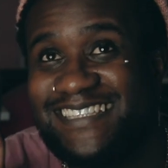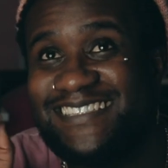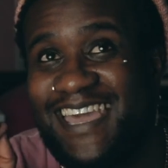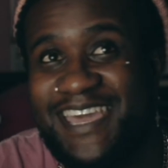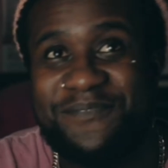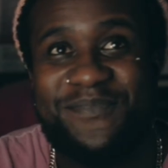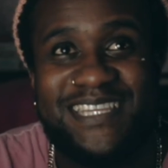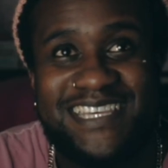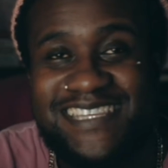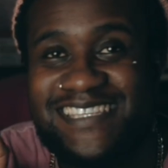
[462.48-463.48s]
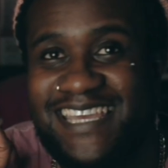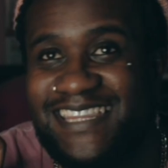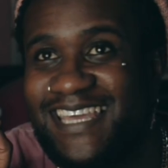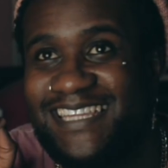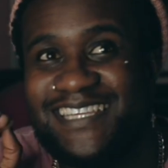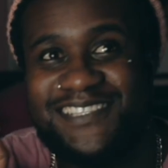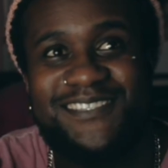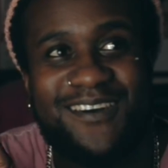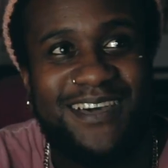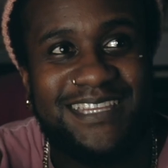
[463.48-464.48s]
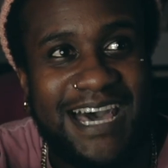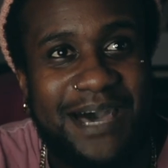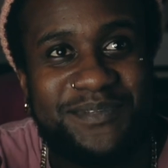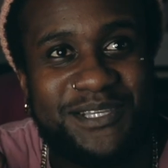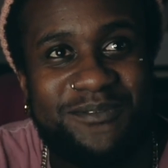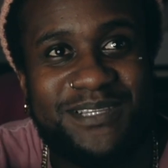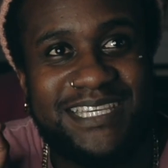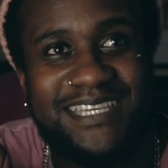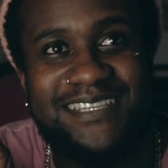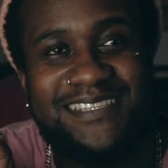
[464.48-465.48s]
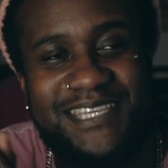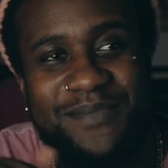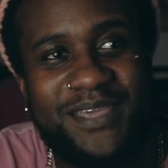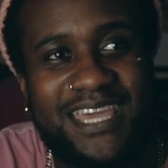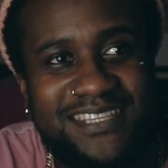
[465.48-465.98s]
10 minutes and then it started absolutely tipping